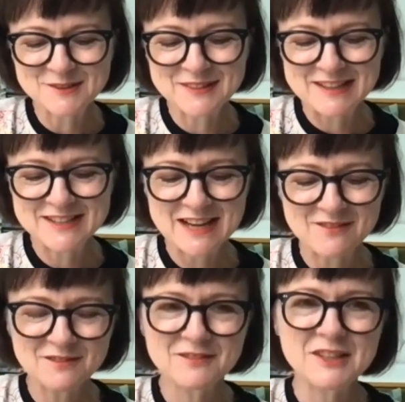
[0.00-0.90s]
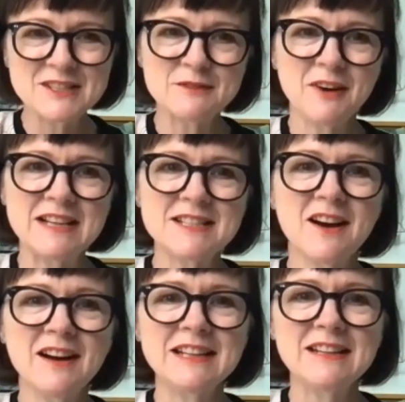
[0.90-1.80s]
We used to find
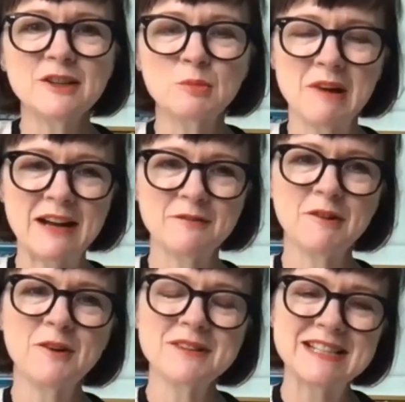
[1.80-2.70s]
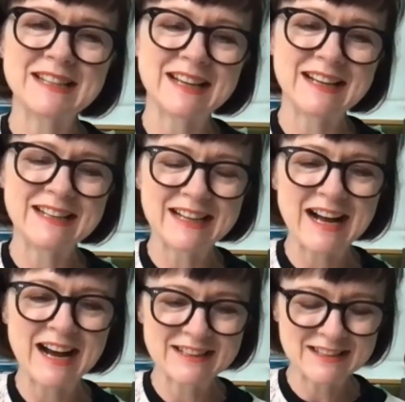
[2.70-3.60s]
tiny little brown frogs in the
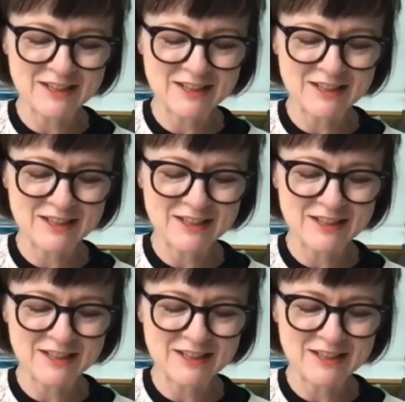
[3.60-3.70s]
garden.